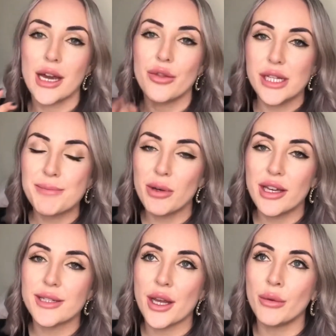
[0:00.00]
this book
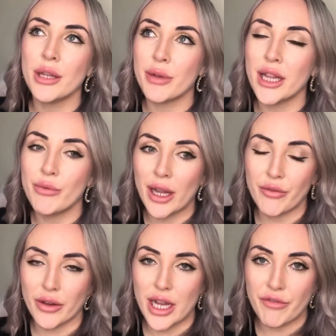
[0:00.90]
is only really
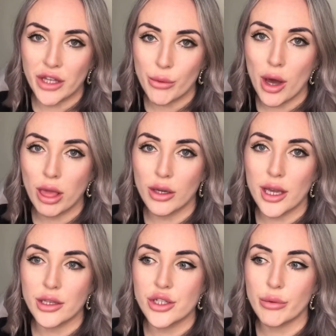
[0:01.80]
relevant if you are
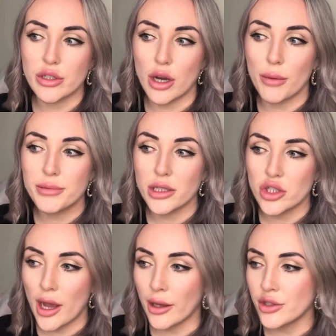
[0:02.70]
looking to adopt a
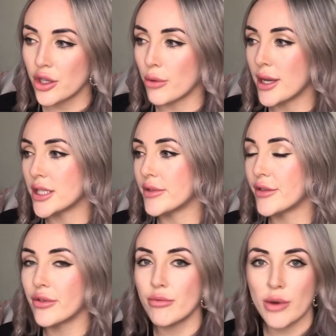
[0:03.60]
child who is of a
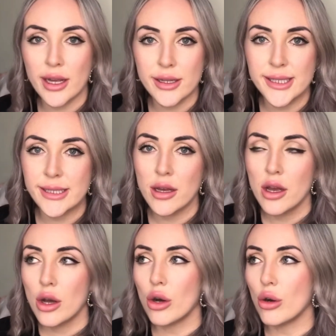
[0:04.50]
different race
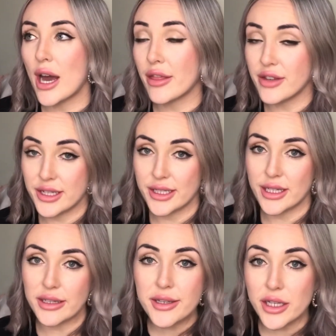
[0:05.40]
or ethnicity to